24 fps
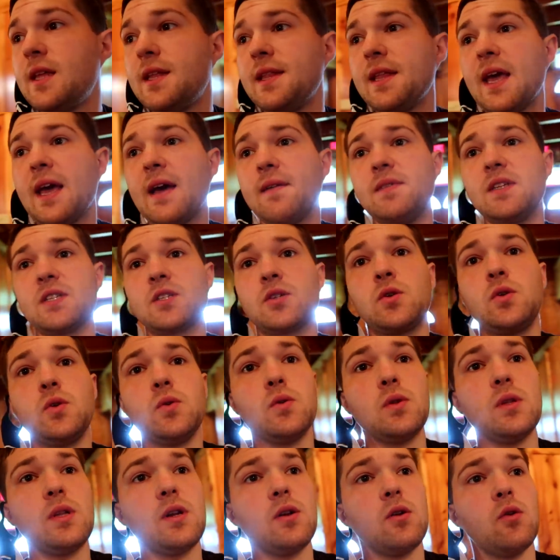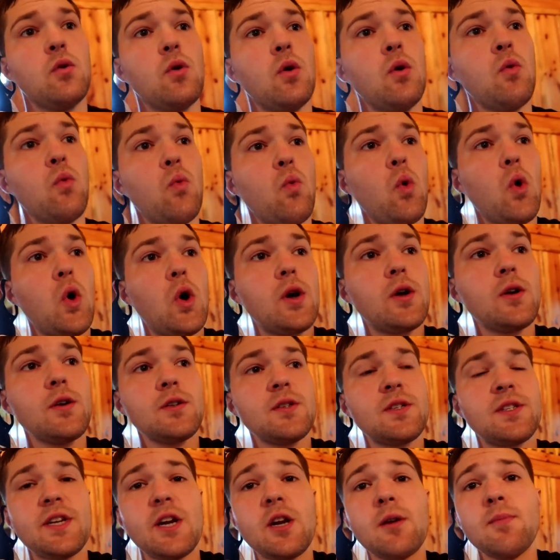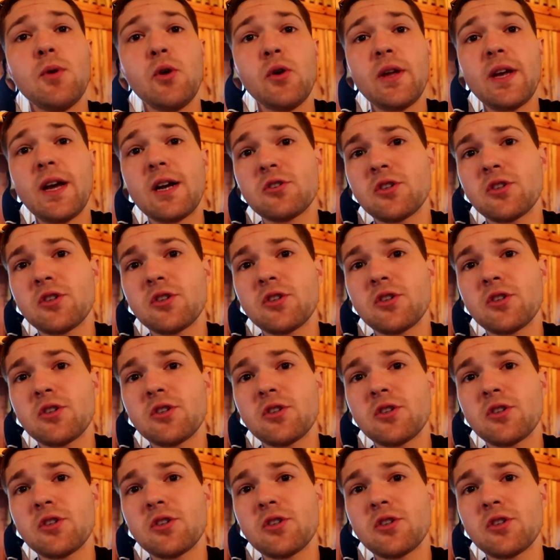And then they have this cool little water ceremony.